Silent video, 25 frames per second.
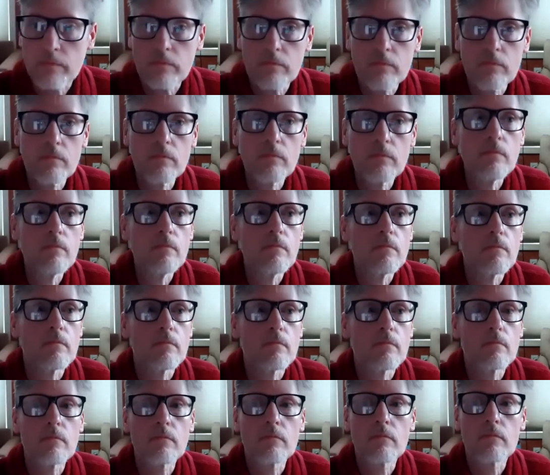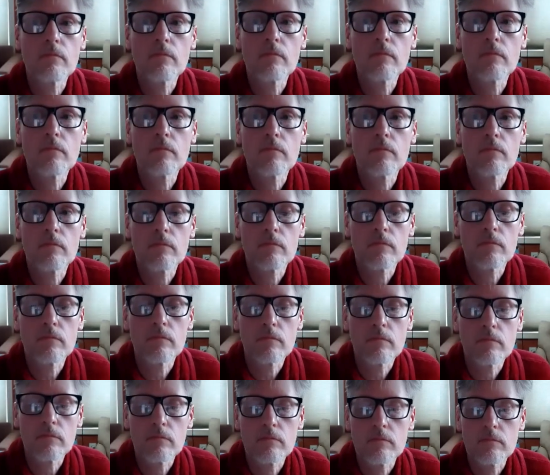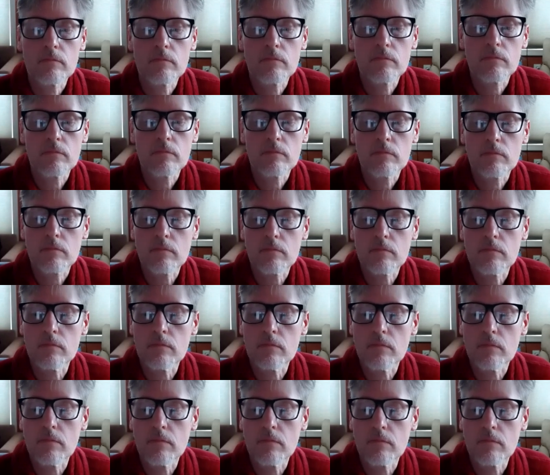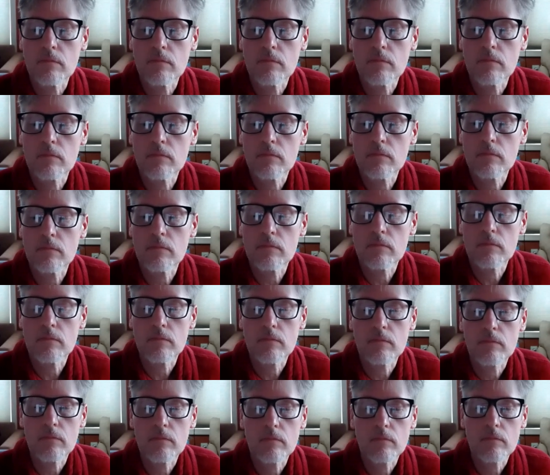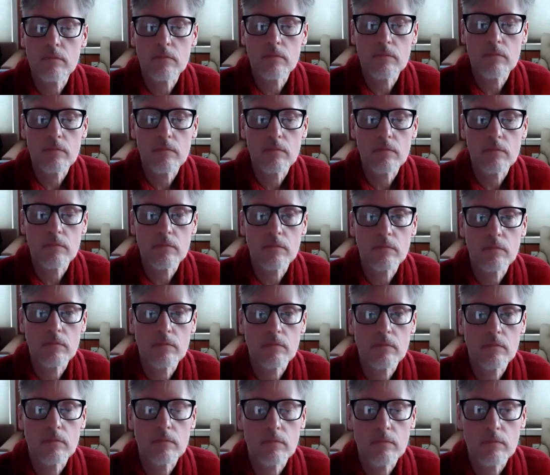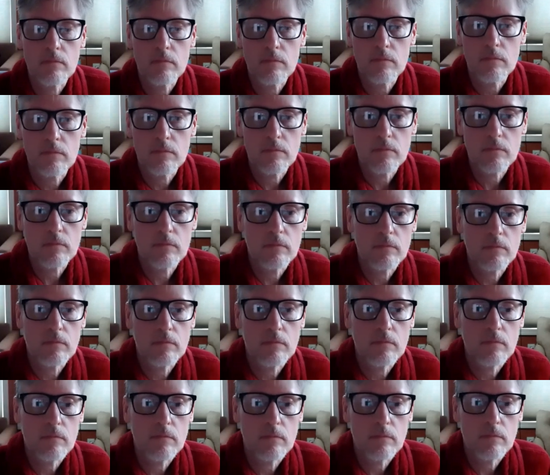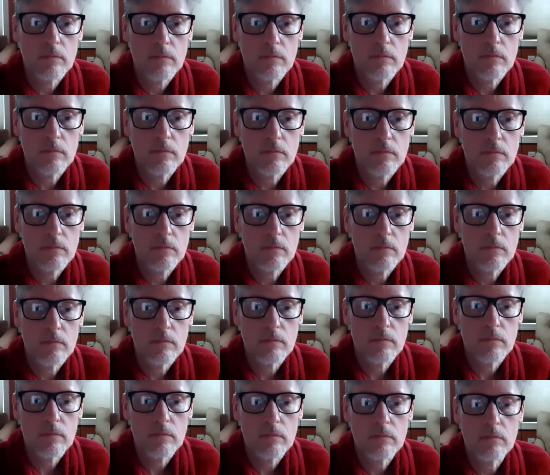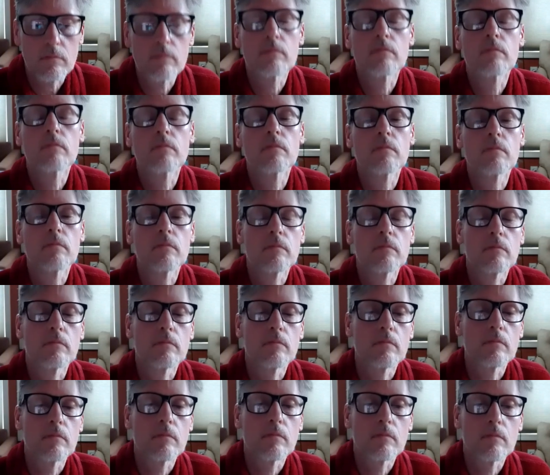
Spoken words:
No words are spoken by the person on screen.